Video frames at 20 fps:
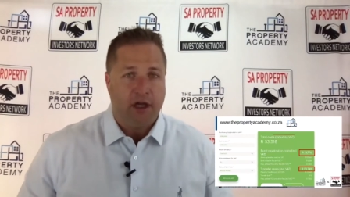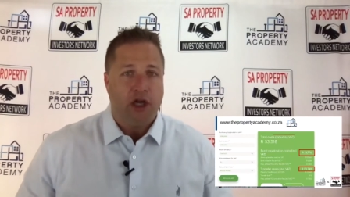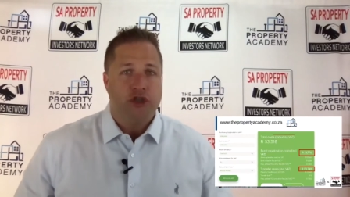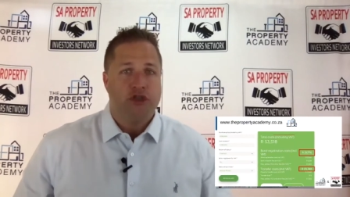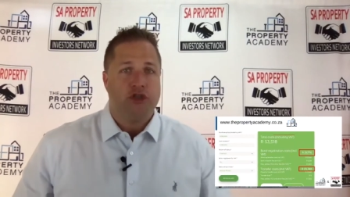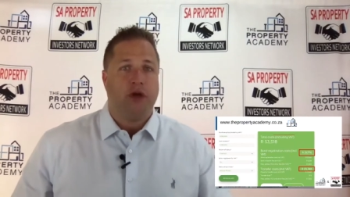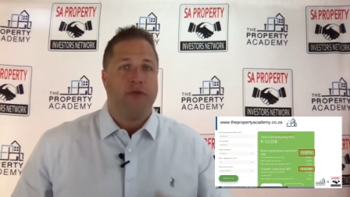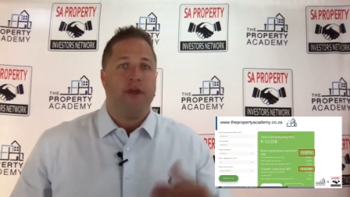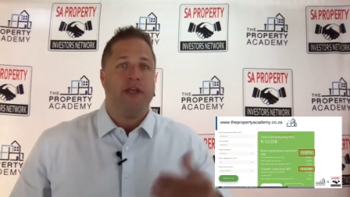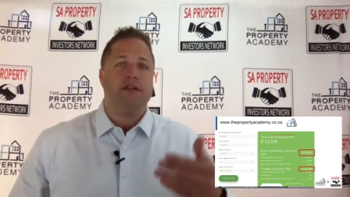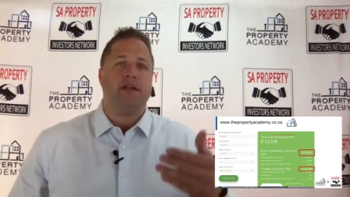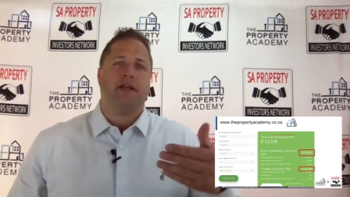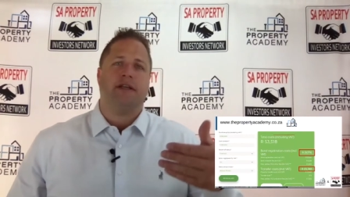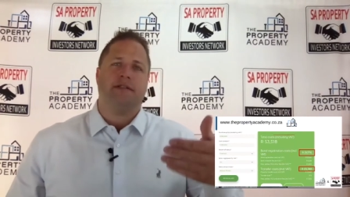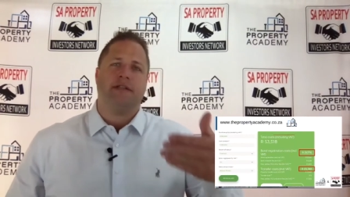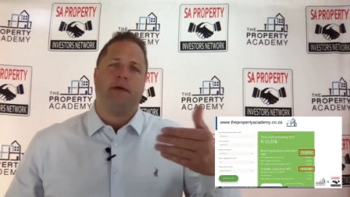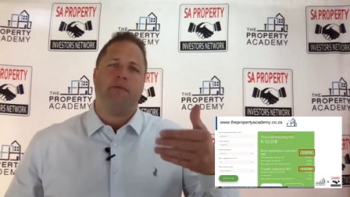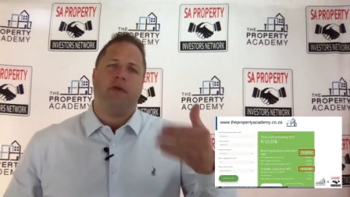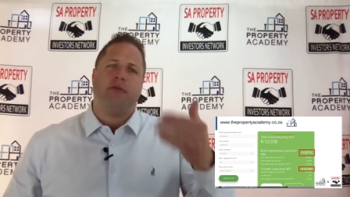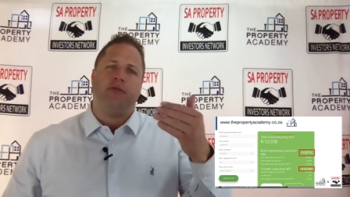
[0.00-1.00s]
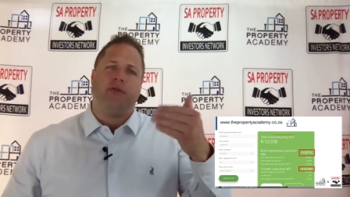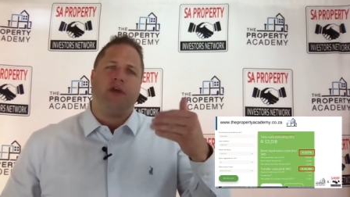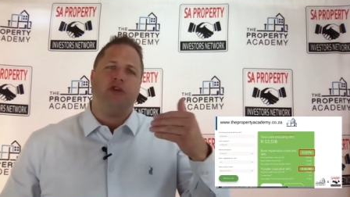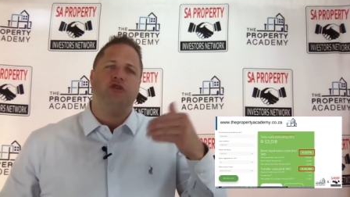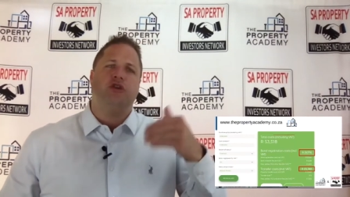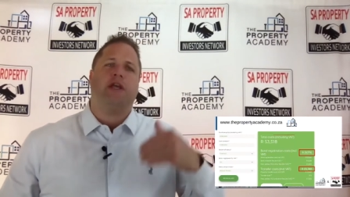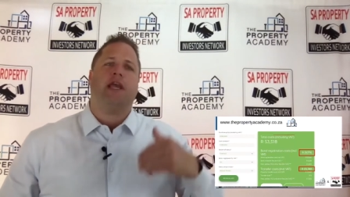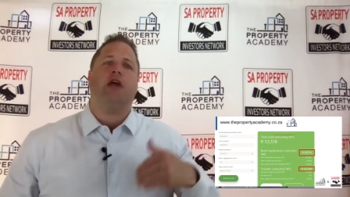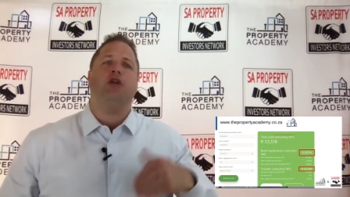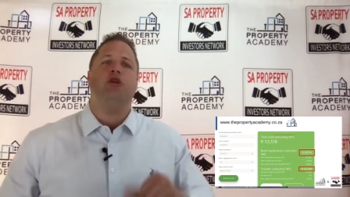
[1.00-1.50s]
So these are some of the things
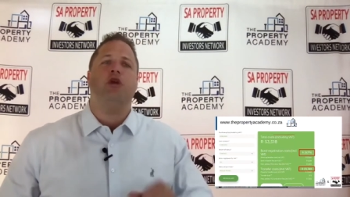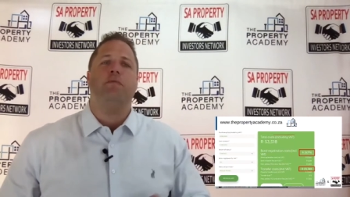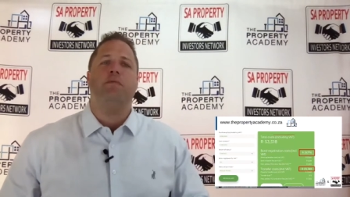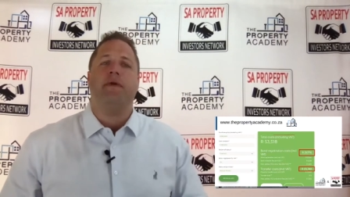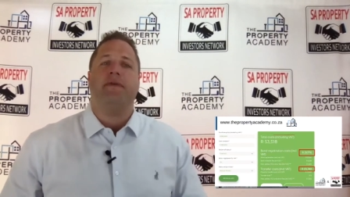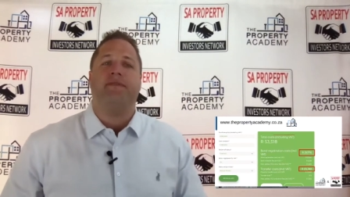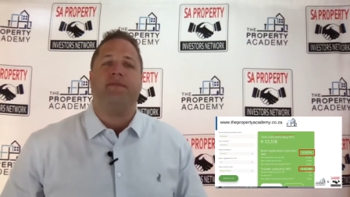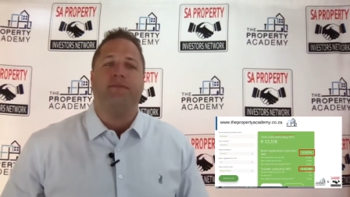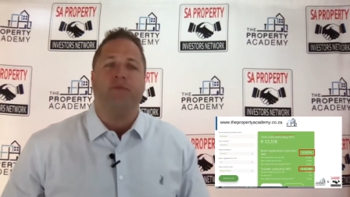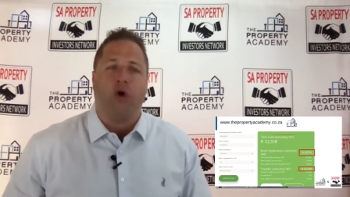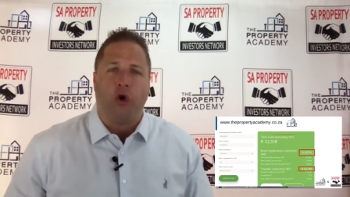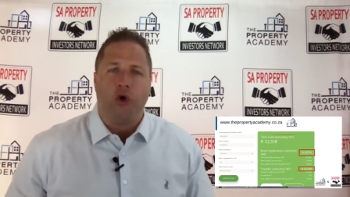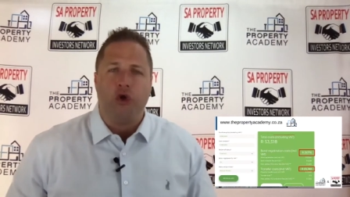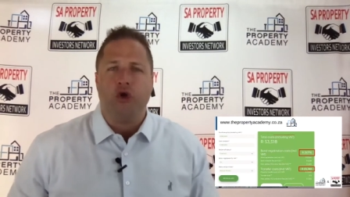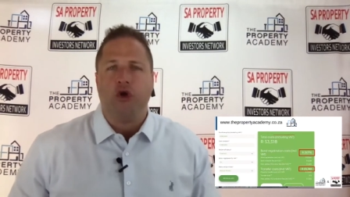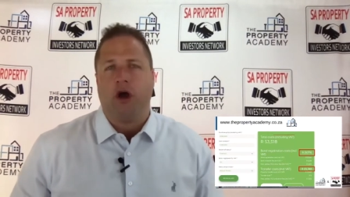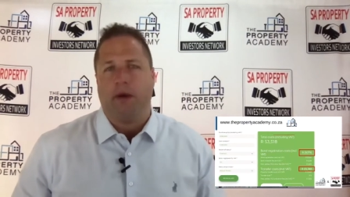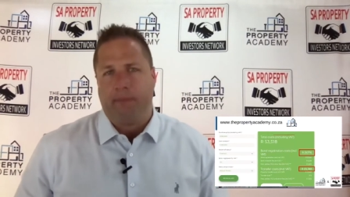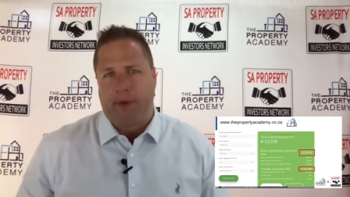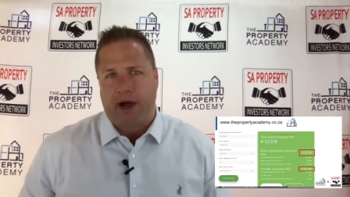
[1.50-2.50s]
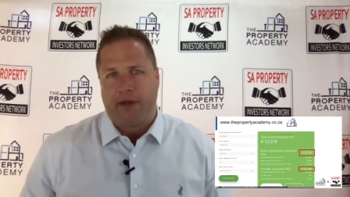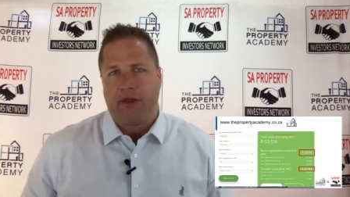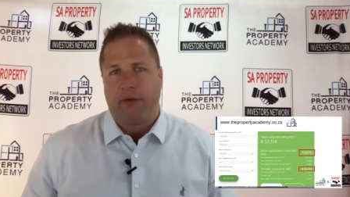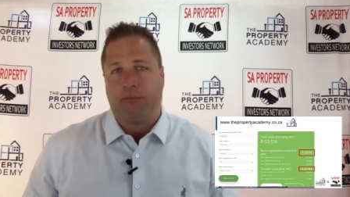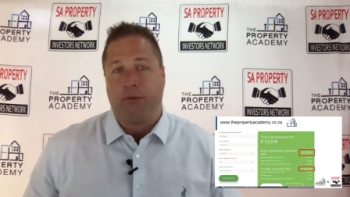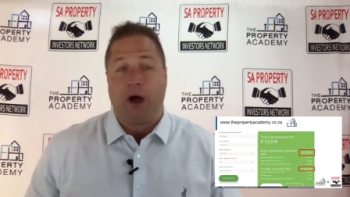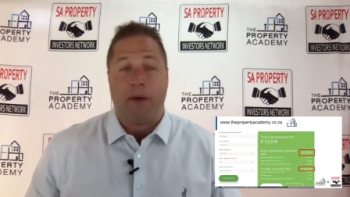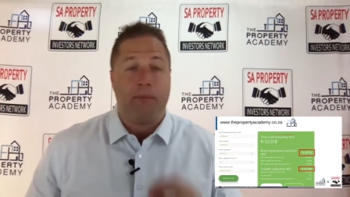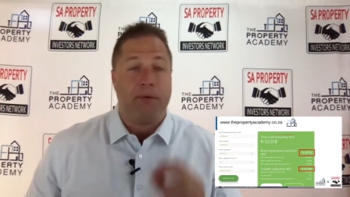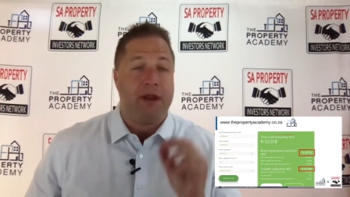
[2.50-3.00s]
you can do before you go buy the
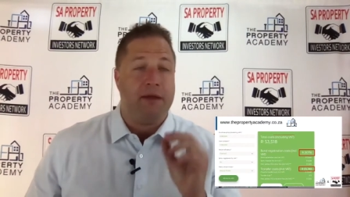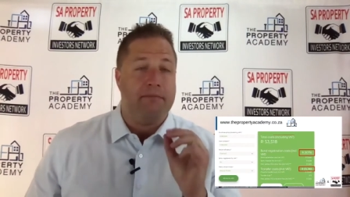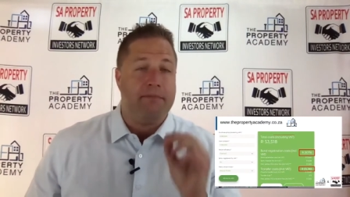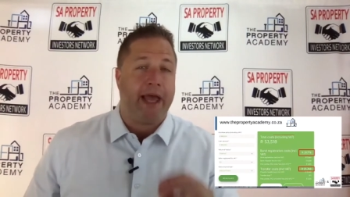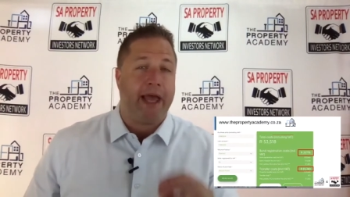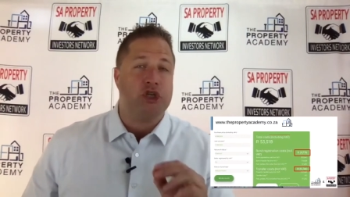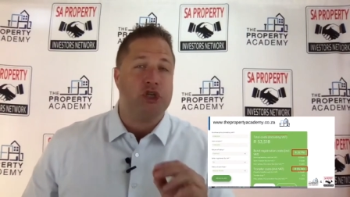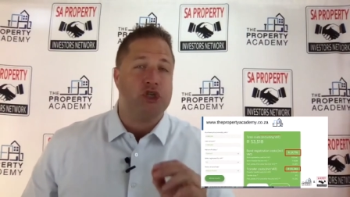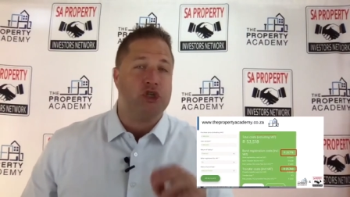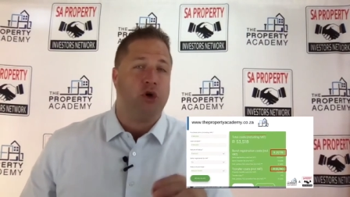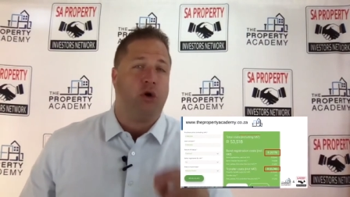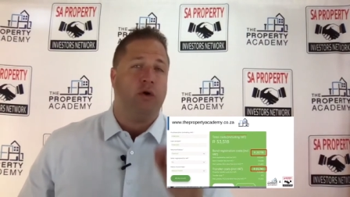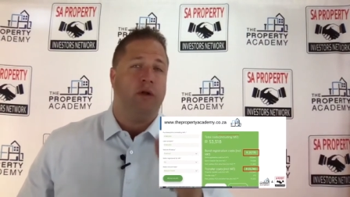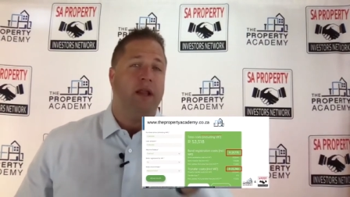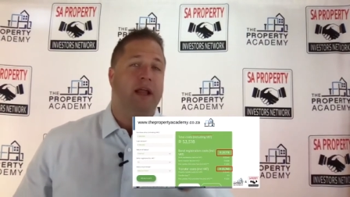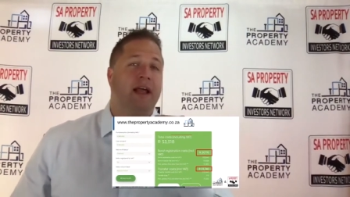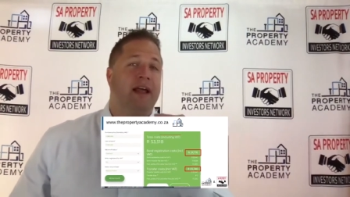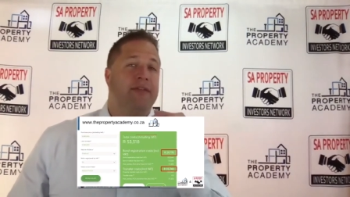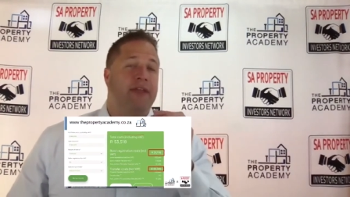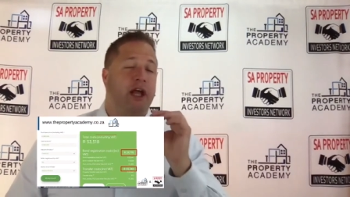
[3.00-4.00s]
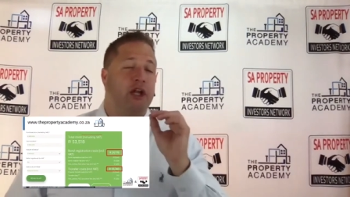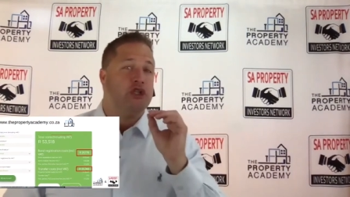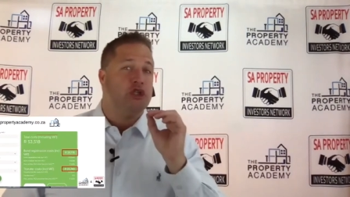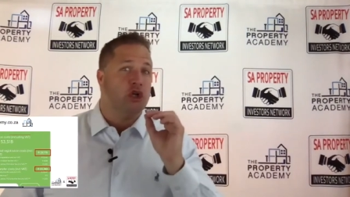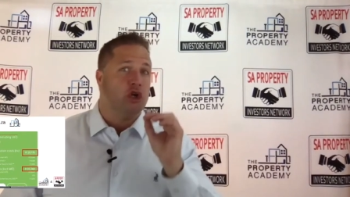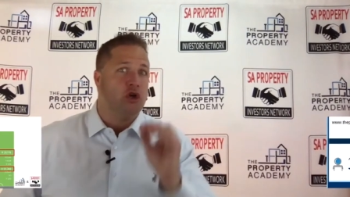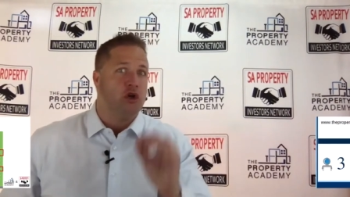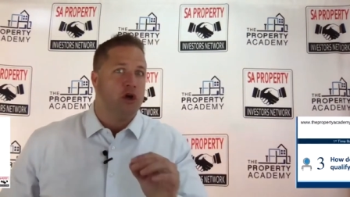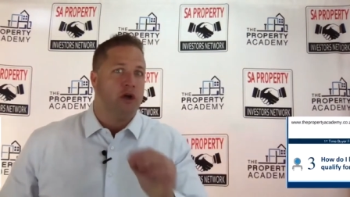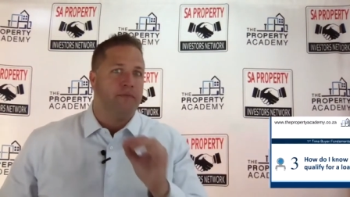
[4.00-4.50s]
property. Make sure that you're
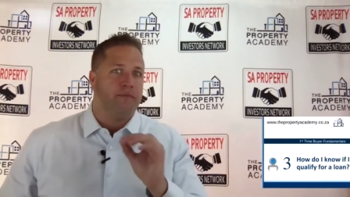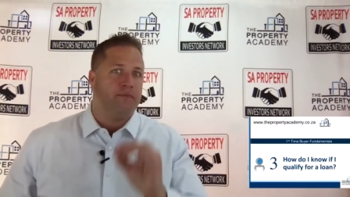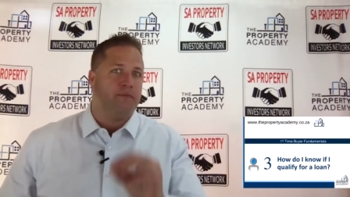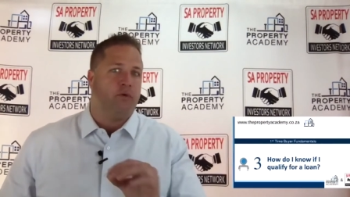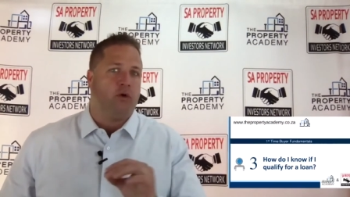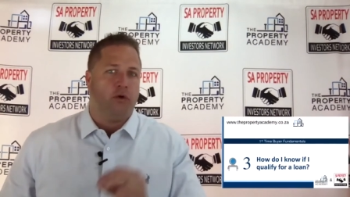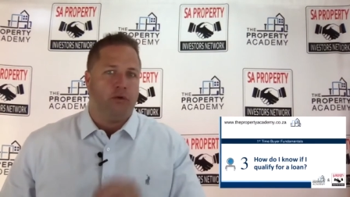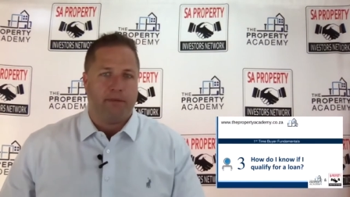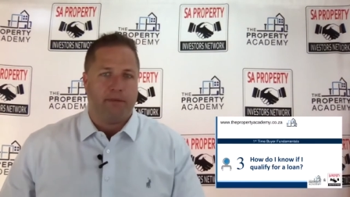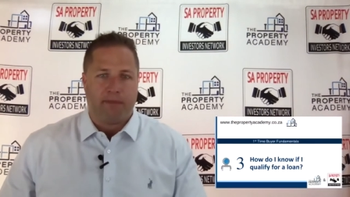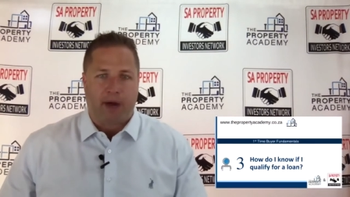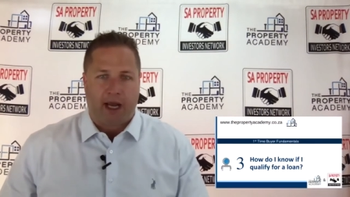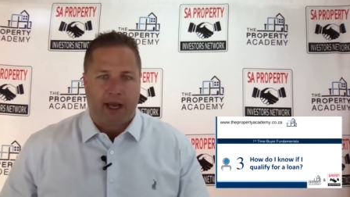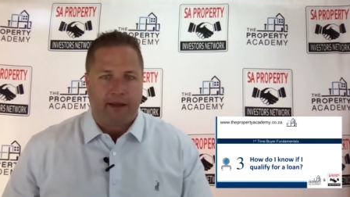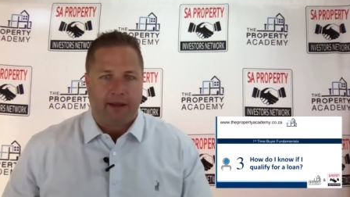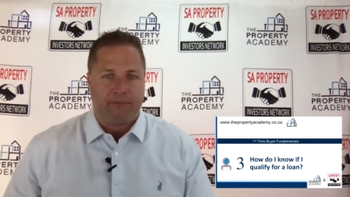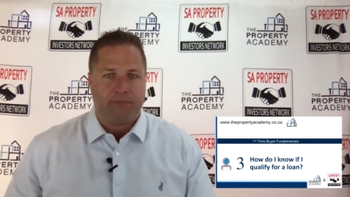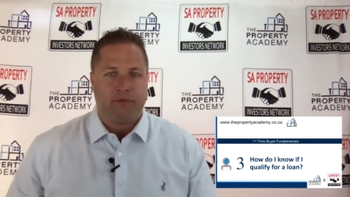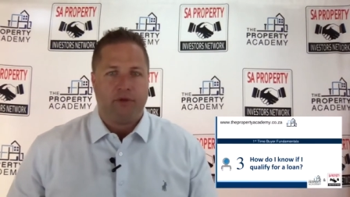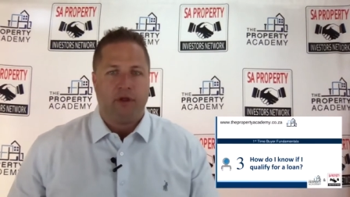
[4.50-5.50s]
good for the money.